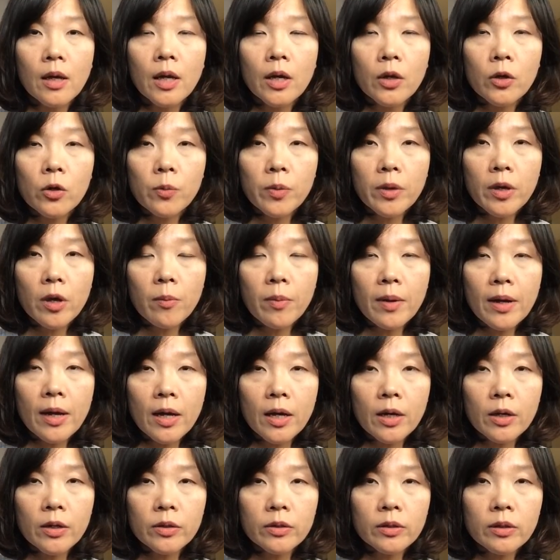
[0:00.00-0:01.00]
It will be
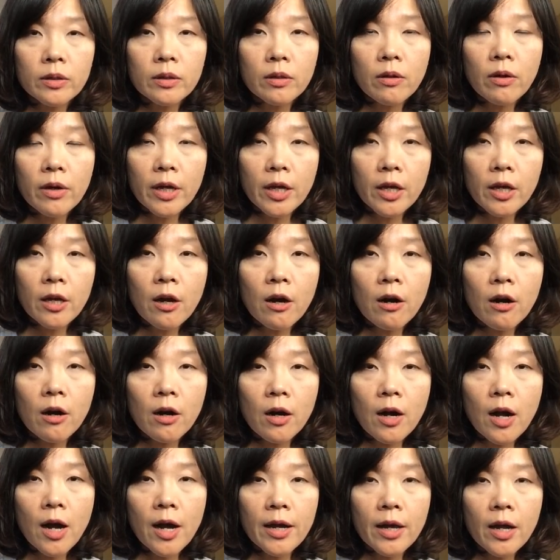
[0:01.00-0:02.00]
about the
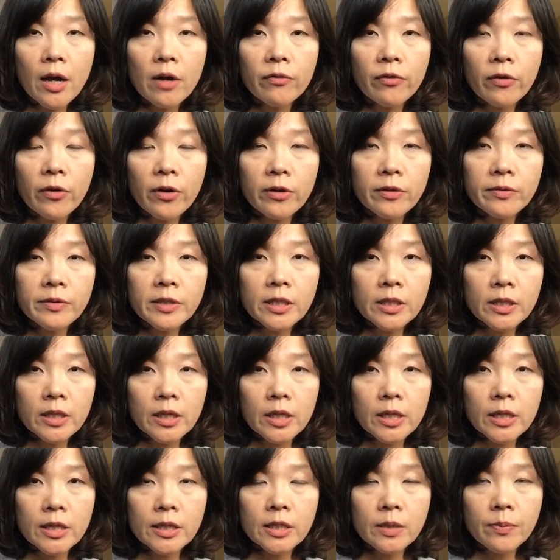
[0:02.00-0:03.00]
ER, IR verbs
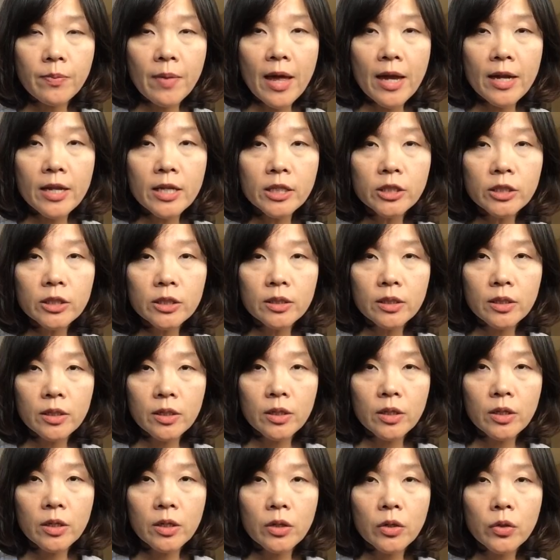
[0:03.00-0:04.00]
in Spanish.
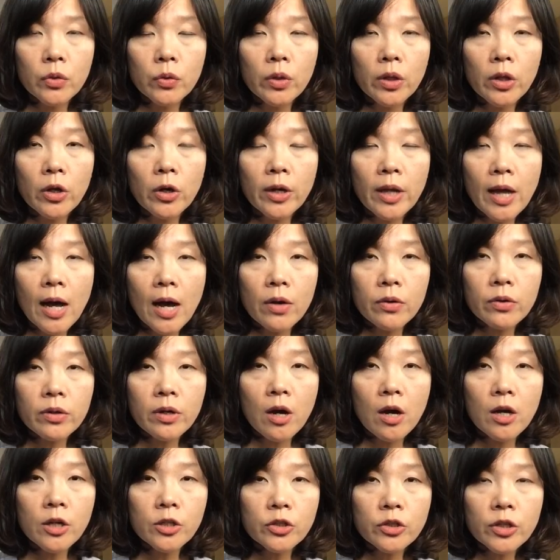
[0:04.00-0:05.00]
You will learn how to
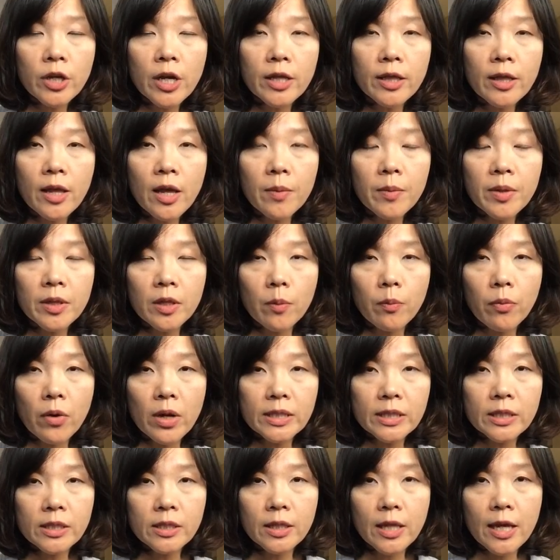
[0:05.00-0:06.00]
conjugate them in the
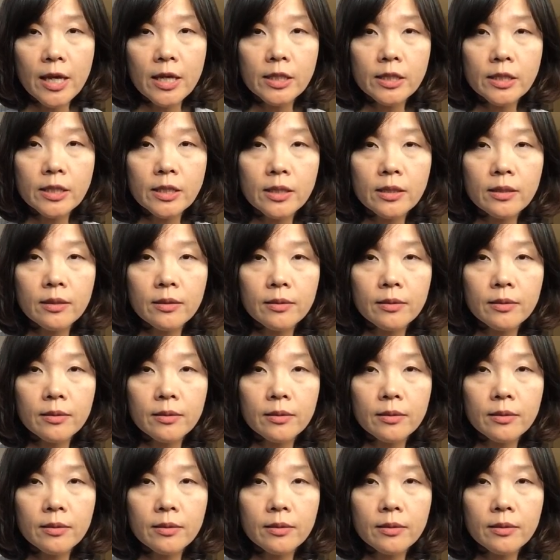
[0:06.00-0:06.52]
present tense.